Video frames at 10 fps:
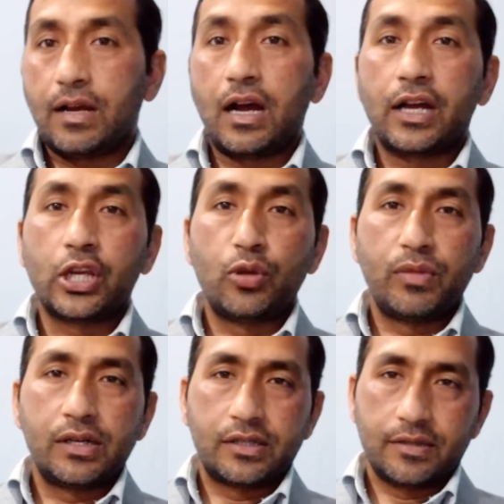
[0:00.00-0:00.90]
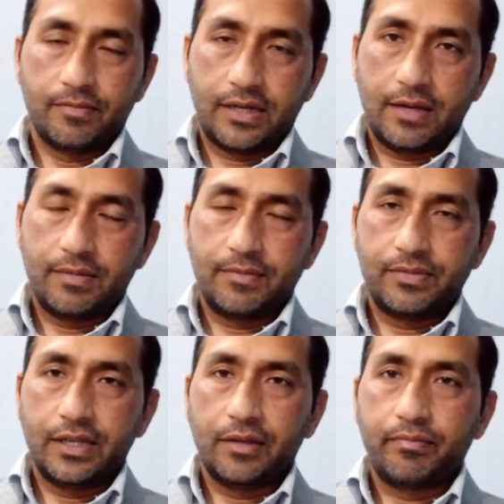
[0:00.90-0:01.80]
arguments, sometimes I'm
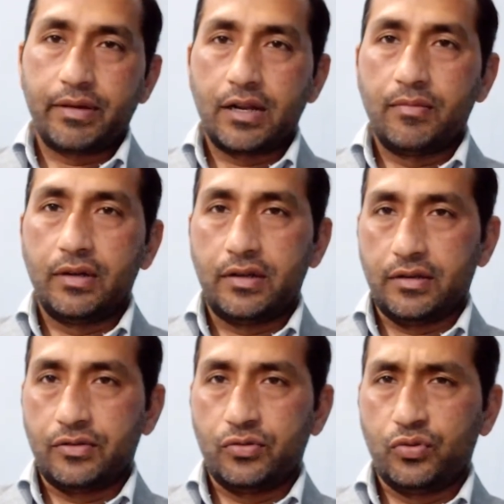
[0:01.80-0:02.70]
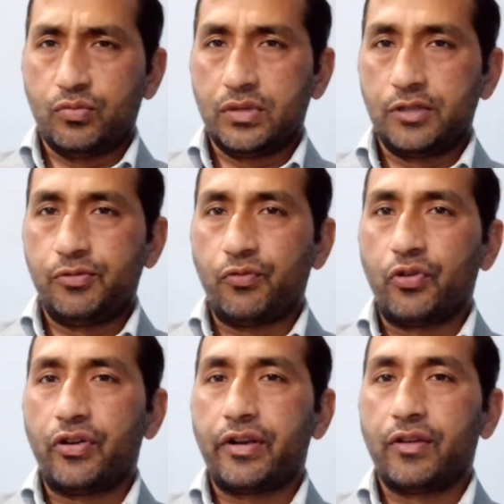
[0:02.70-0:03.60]
saying parameters. So you must be
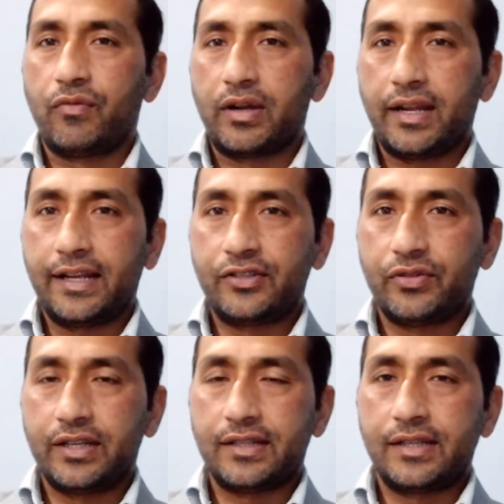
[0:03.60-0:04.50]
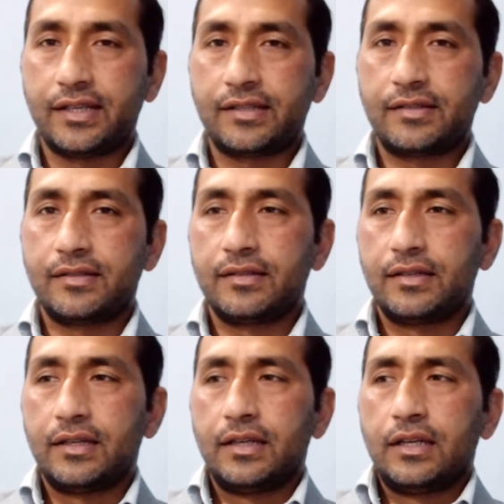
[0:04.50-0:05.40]
wondering what actually is this.
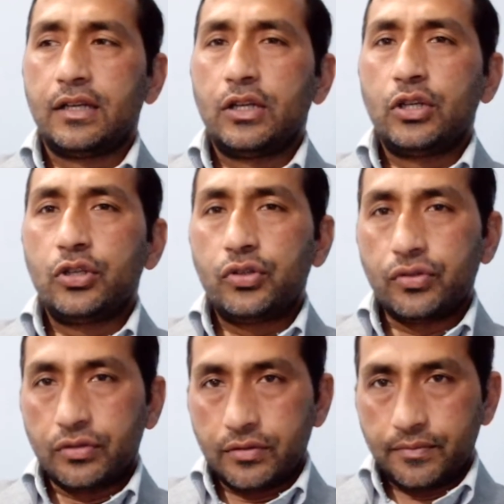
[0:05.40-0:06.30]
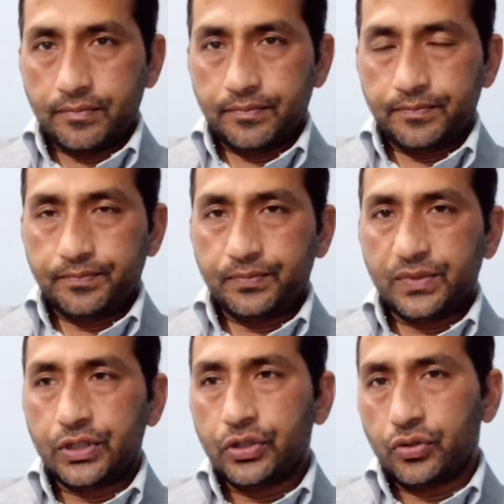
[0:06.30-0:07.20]
So
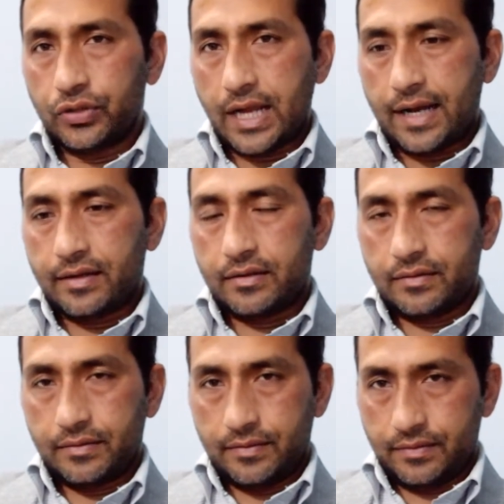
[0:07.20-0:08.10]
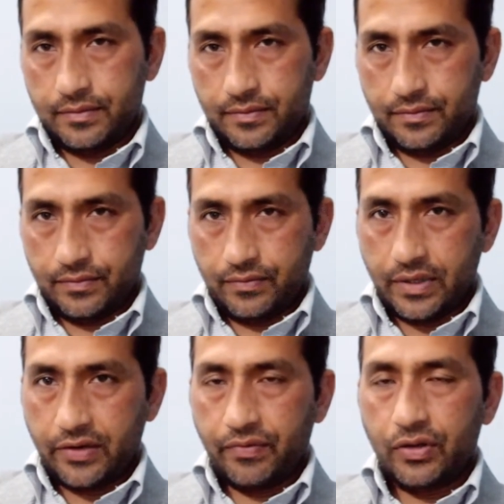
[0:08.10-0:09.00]
you know that
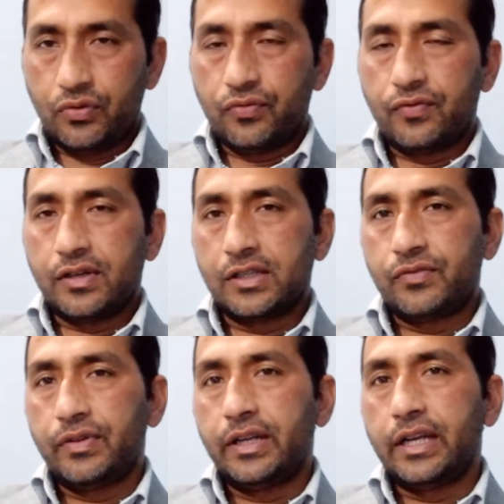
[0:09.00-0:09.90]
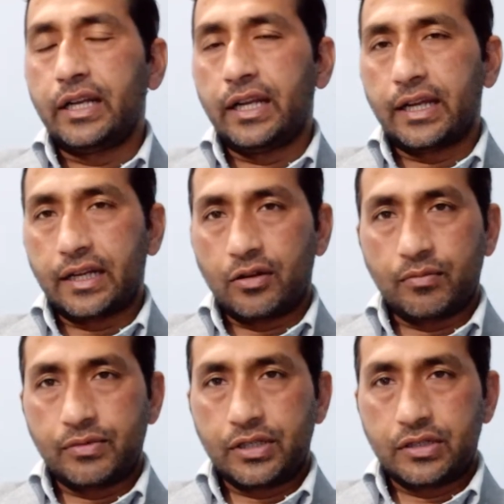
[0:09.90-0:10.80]
what we do, first we declare an
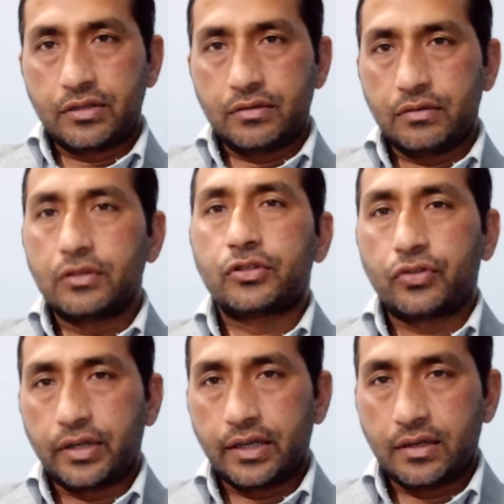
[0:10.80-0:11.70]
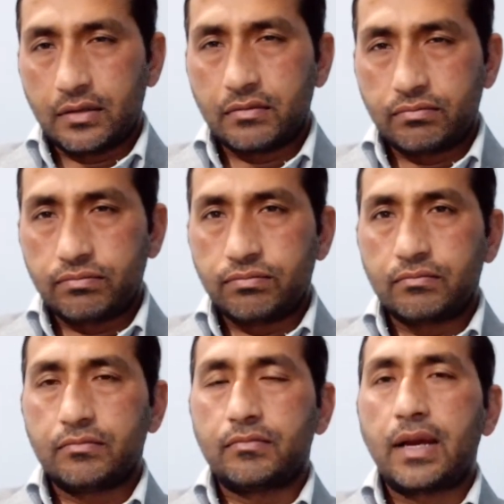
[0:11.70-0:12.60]
object, a
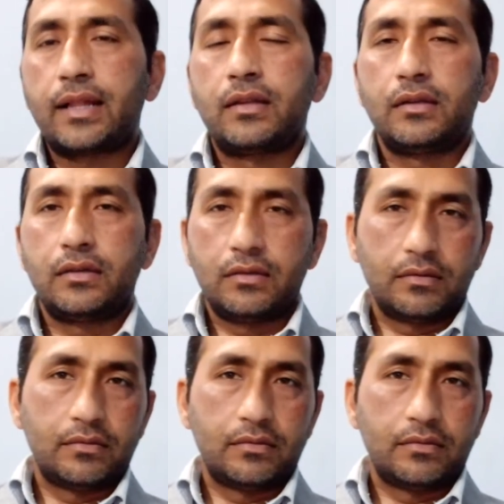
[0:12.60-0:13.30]
method,